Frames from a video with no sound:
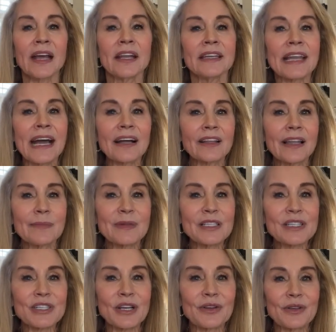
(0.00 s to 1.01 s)
Now let me
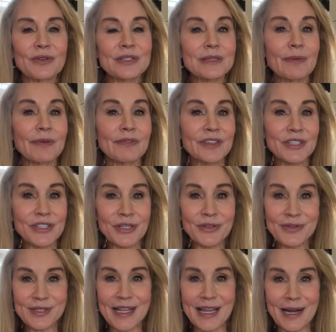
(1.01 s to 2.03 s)
show you some of the
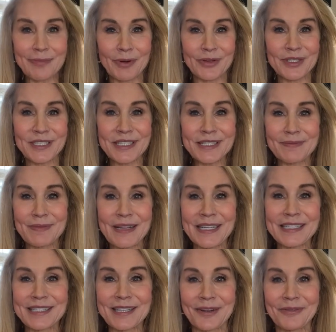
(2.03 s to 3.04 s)
shoes that I purchased
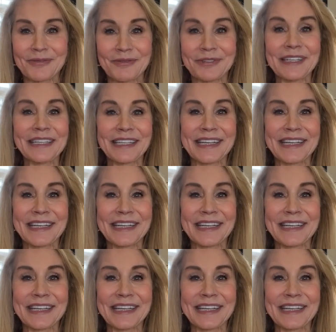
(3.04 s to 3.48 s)
because they're really